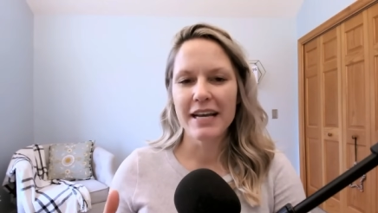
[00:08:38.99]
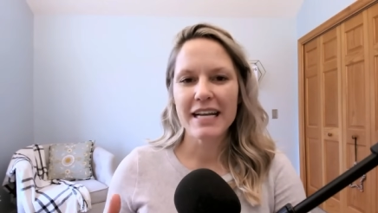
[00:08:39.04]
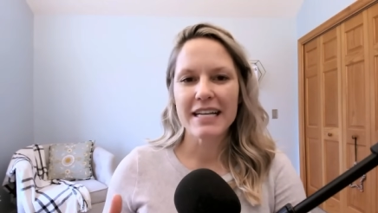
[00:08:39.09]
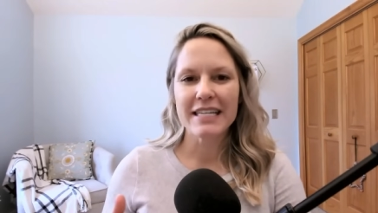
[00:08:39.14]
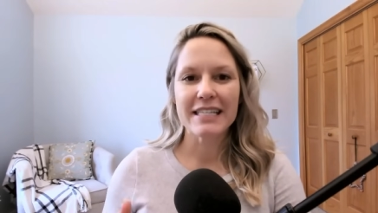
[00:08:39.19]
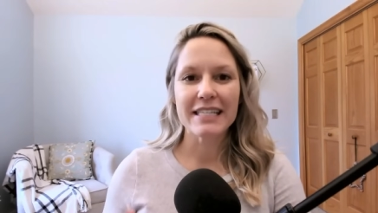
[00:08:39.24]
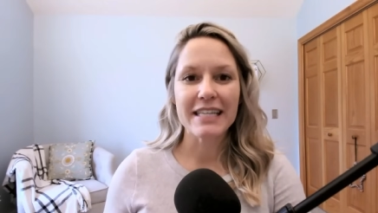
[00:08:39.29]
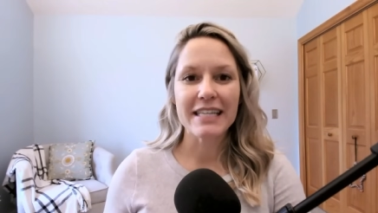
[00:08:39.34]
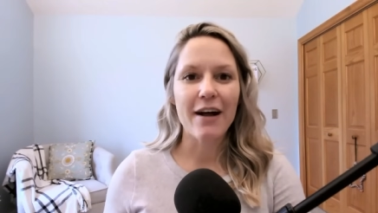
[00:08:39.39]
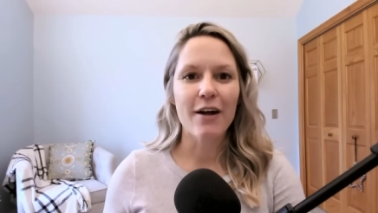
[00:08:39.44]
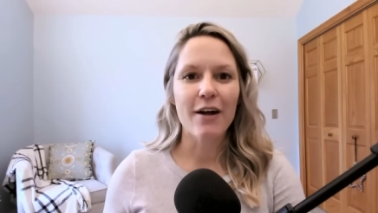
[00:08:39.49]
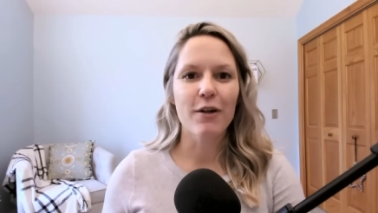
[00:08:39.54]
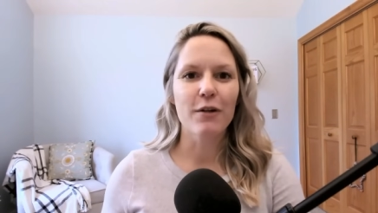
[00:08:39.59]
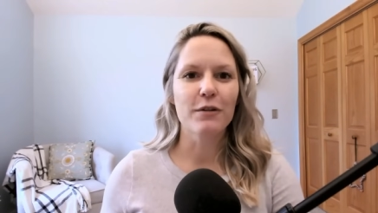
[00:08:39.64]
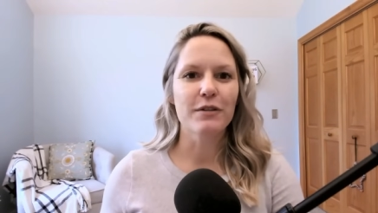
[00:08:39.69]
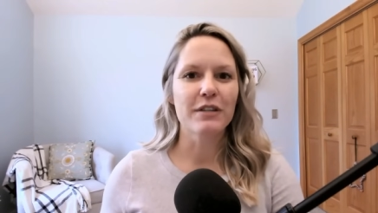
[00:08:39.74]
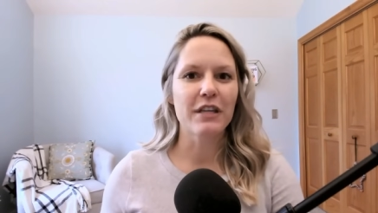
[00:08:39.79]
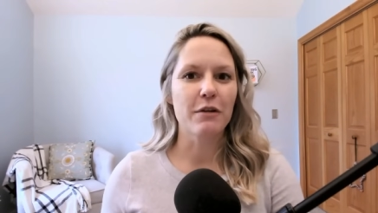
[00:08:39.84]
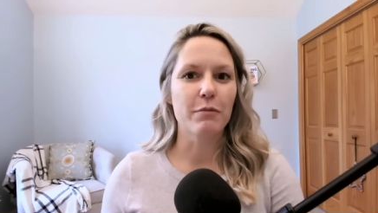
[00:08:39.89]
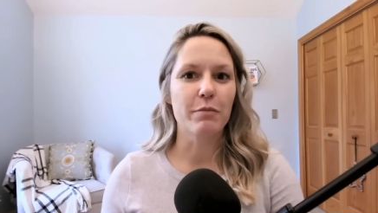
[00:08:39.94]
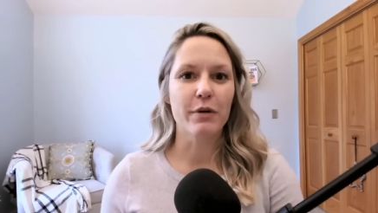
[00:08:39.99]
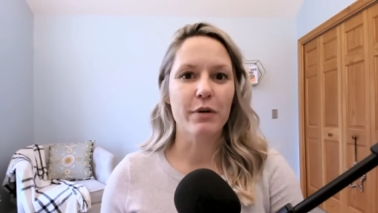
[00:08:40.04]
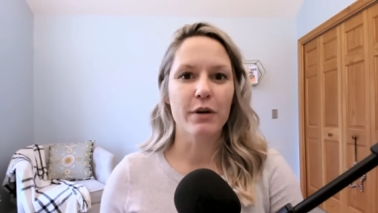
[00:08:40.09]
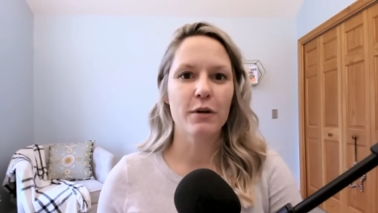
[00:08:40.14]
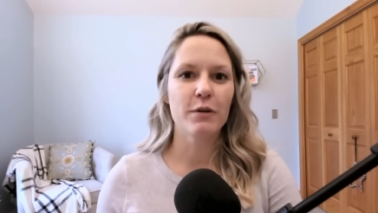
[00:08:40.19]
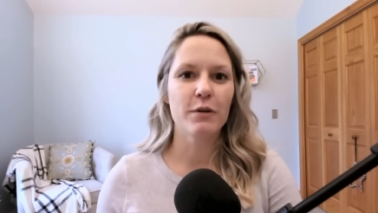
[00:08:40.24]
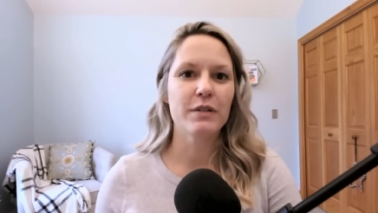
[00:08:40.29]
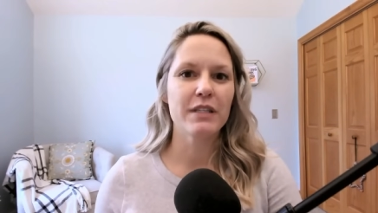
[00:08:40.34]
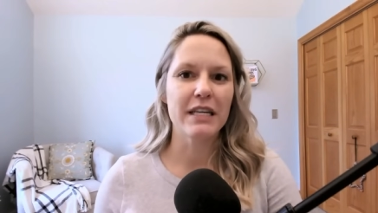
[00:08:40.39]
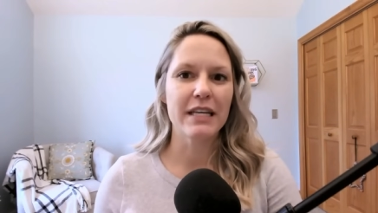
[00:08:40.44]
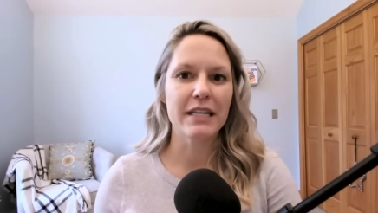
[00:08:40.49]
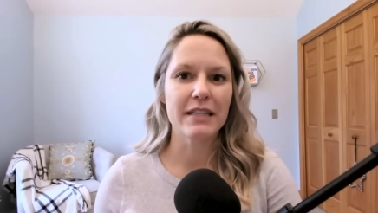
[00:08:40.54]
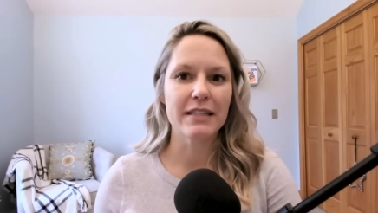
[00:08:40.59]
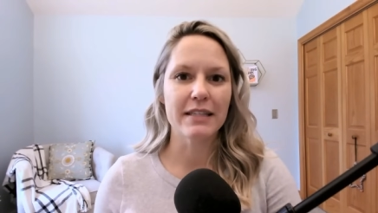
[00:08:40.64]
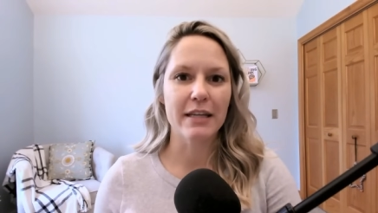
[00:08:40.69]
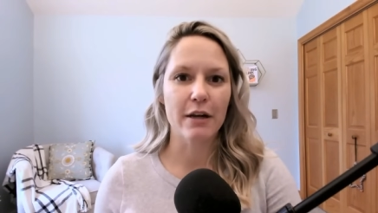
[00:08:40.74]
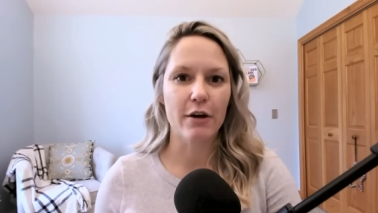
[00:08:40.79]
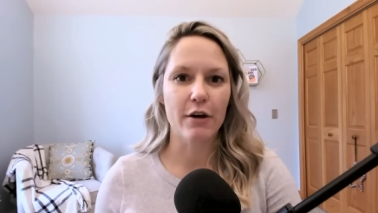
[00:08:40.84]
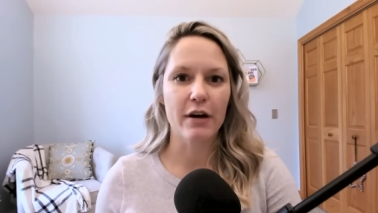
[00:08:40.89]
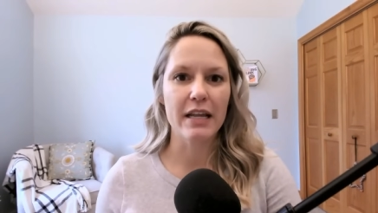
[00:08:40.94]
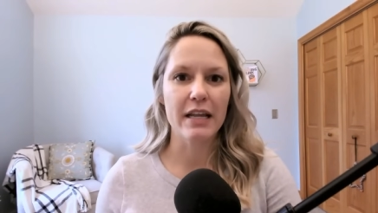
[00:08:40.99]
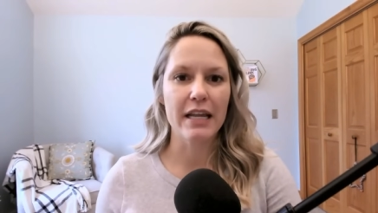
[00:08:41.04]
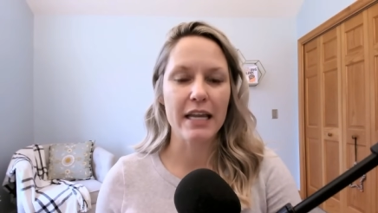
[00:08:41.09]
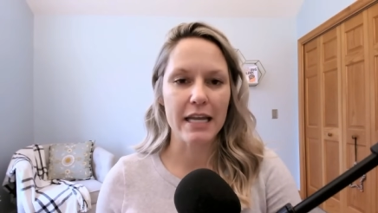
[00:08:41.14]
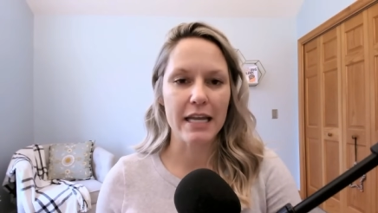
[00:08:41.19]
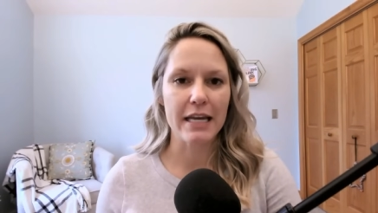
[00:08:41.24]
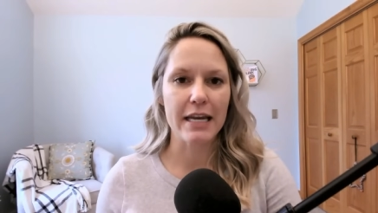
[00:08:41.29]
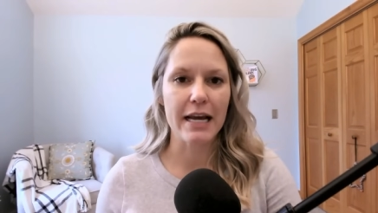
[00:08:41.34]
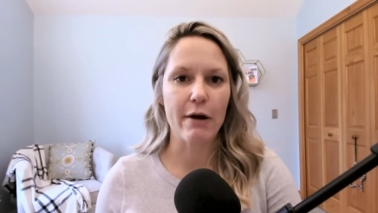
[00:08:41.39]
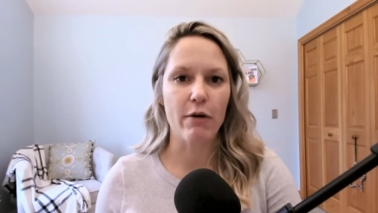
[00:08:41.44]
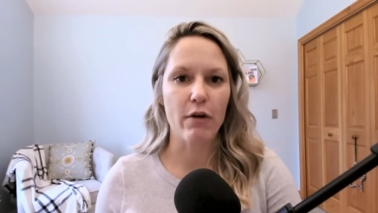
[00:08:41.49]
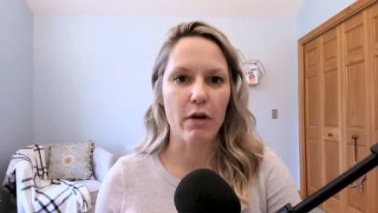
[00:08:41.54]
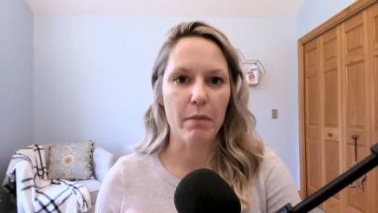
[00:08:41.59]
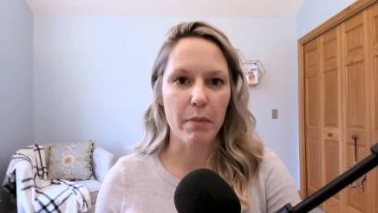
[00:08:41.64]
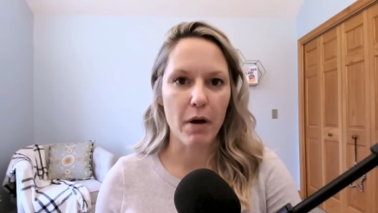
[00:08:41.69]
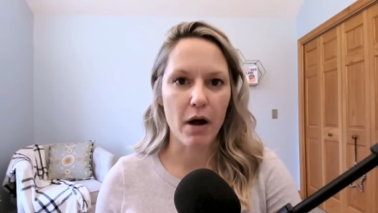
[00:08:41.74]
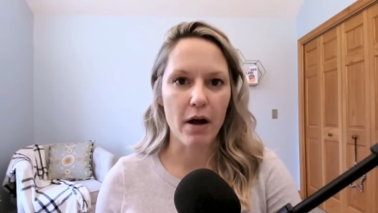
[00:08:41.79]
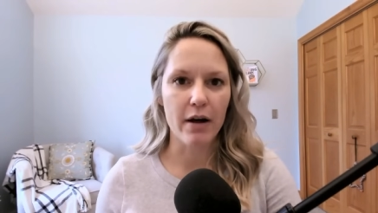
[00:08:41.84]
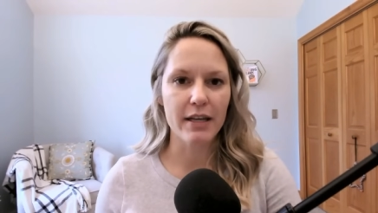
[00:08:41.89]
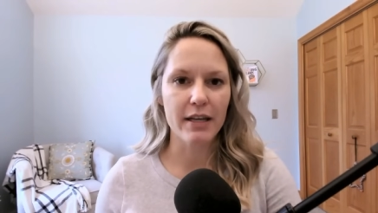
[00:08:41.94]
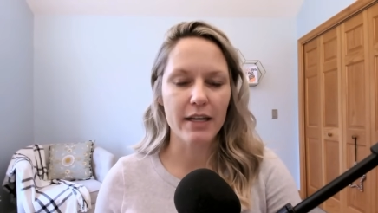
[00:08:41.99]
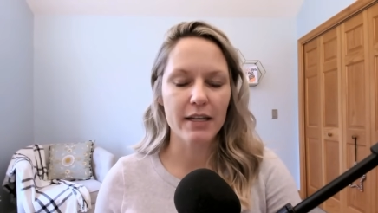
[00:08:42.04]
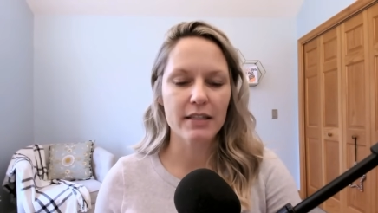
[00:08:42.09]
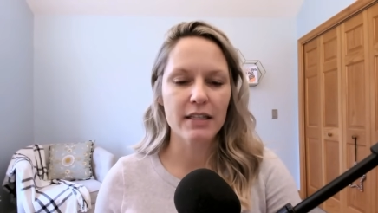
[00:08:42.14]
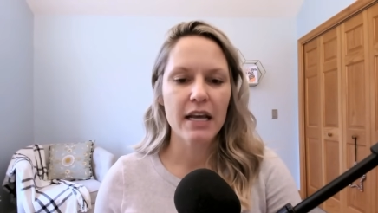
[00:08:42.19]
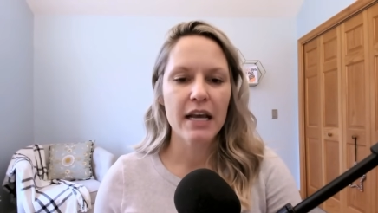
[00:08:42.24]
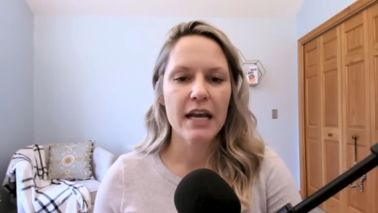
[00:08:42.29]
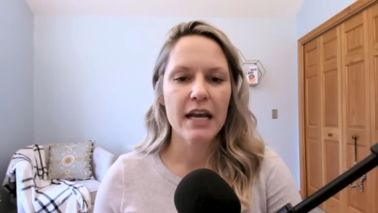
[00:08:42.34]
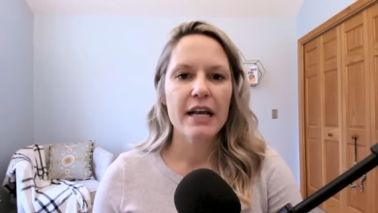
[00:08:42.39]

cells and proteins that are in our bodies.